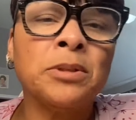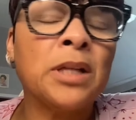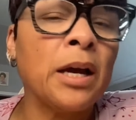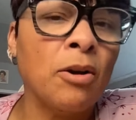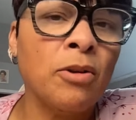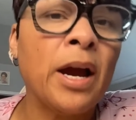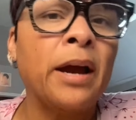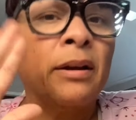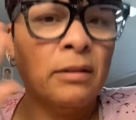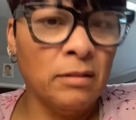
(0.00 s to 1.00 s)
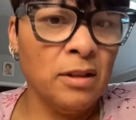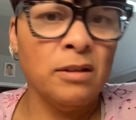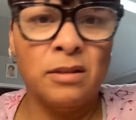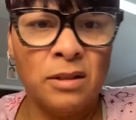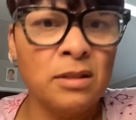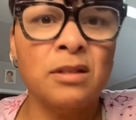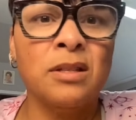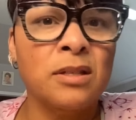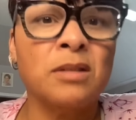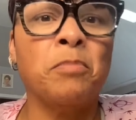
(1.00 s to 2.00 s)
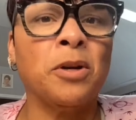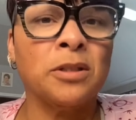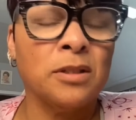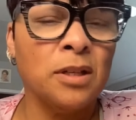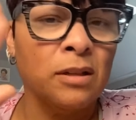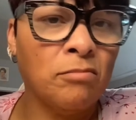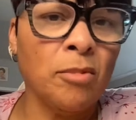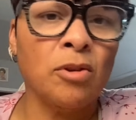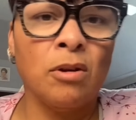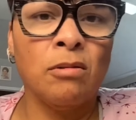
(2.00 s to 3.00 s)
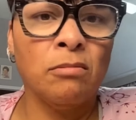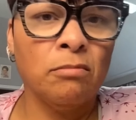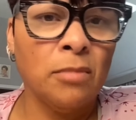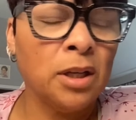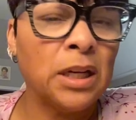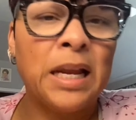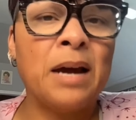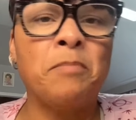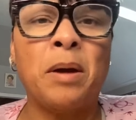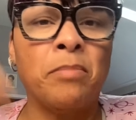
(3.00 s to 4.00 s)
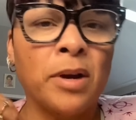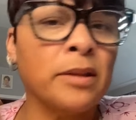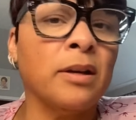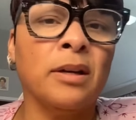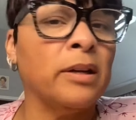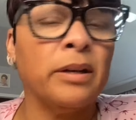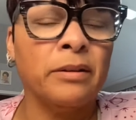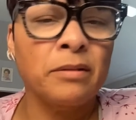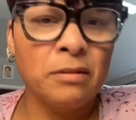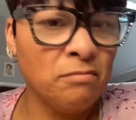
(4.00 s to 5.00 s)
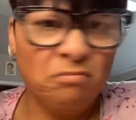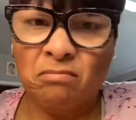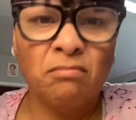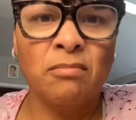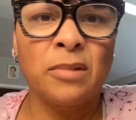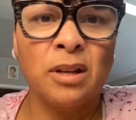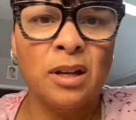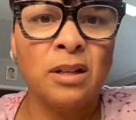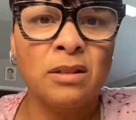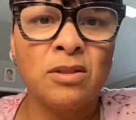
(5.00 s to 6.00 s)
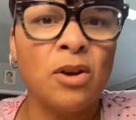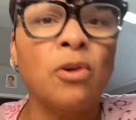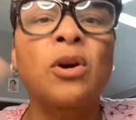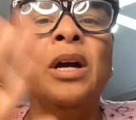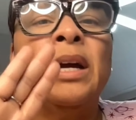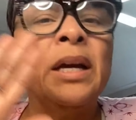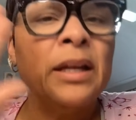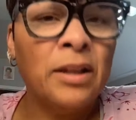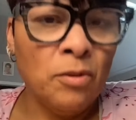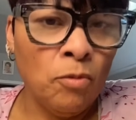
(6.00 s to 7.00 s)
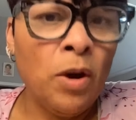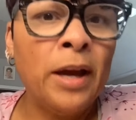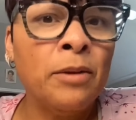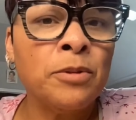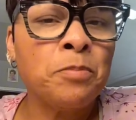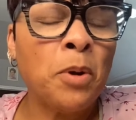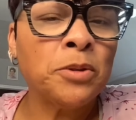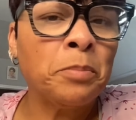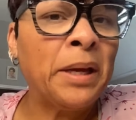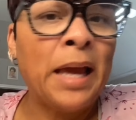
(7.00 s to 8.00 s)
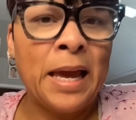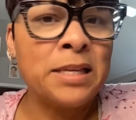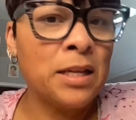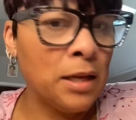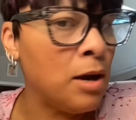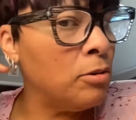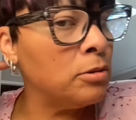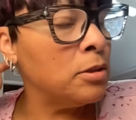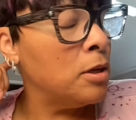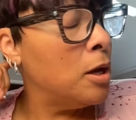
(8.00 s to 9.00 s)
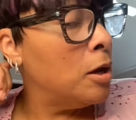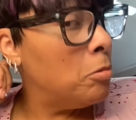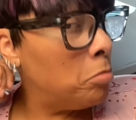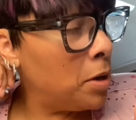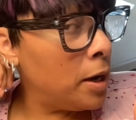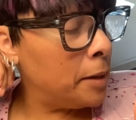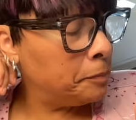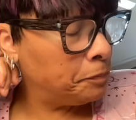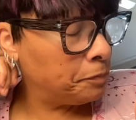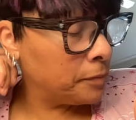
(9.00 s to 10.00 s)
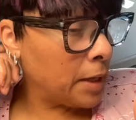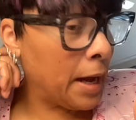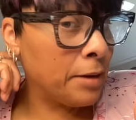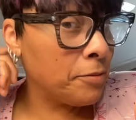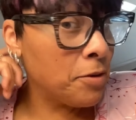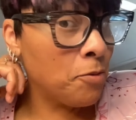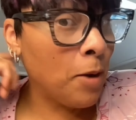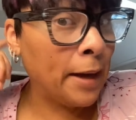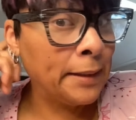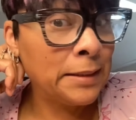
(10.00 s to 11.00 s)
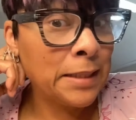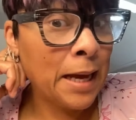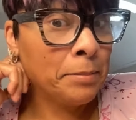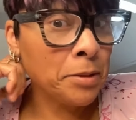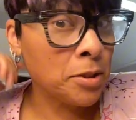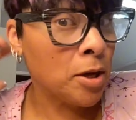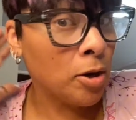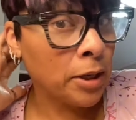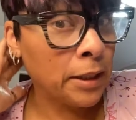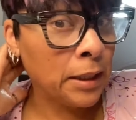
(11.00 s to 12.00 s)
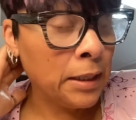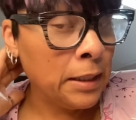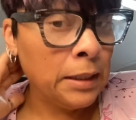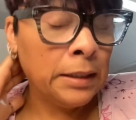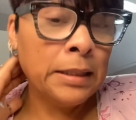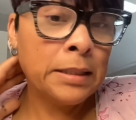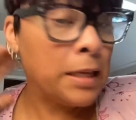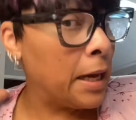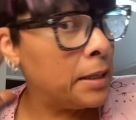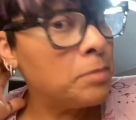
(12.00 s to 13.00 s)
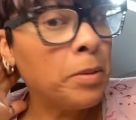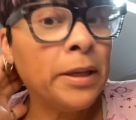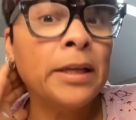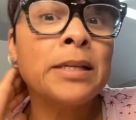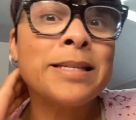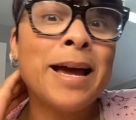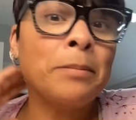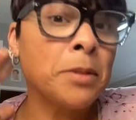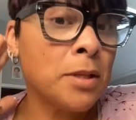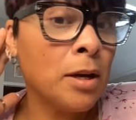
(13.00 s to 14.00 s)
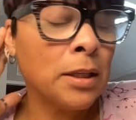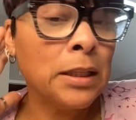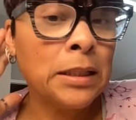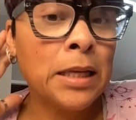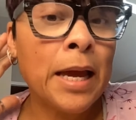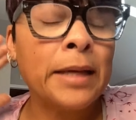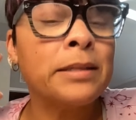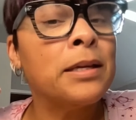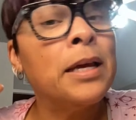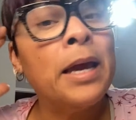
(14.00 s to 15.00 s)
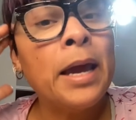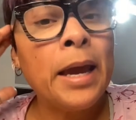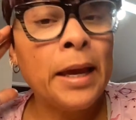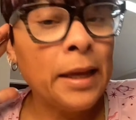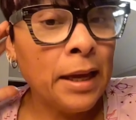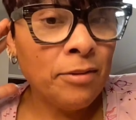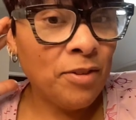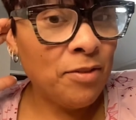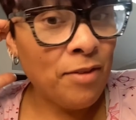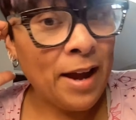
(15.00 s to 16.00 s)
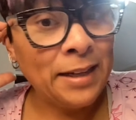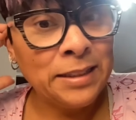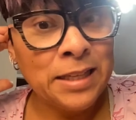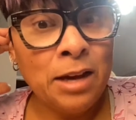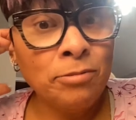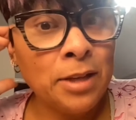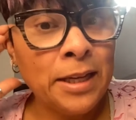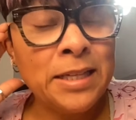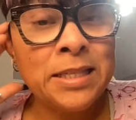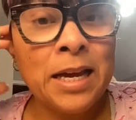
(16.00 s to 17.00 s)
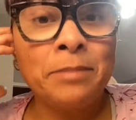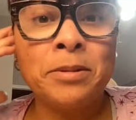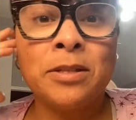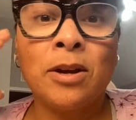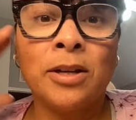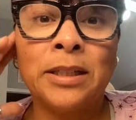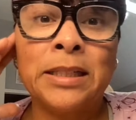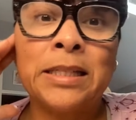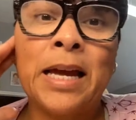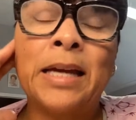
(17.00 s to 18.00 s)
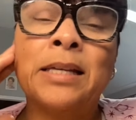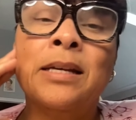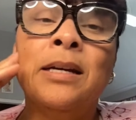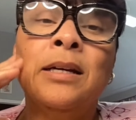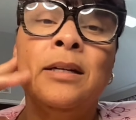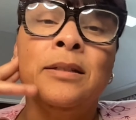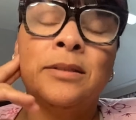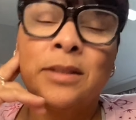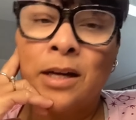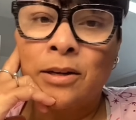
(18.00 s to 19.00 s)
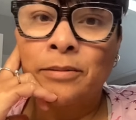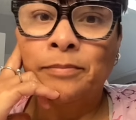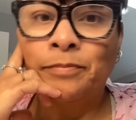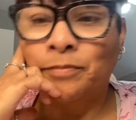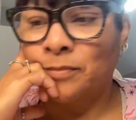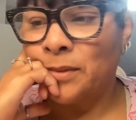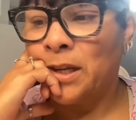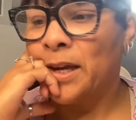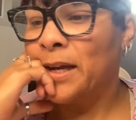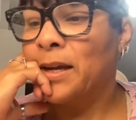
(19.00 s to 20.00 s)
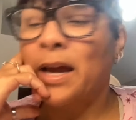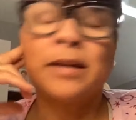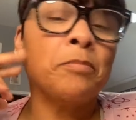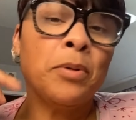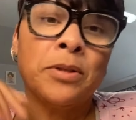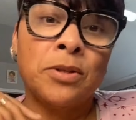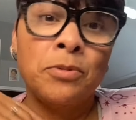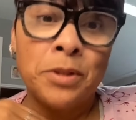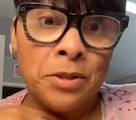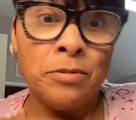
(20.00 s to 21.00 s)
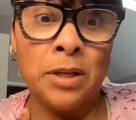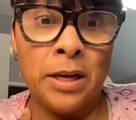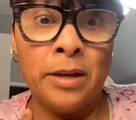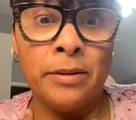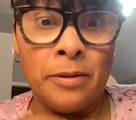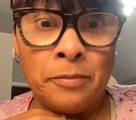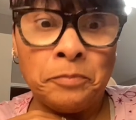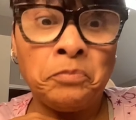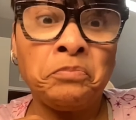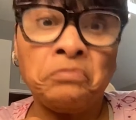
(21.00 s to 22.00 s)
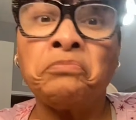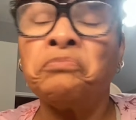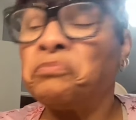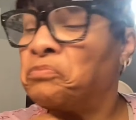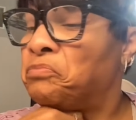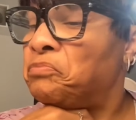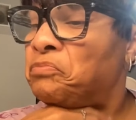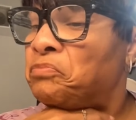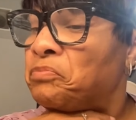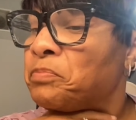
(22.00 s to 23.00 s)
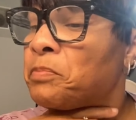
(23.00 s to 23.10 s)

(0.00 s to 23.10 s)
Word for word: was like, okay, th- this is this is the person that you know unalived my brother, and and so it was supposed to be case closed, but I don't know why he's cyber stalking this case, but he is cyber stalking this case. And if he finds out that he's cyber stalking this case, so they kind of put two and two together. Mm-hmm.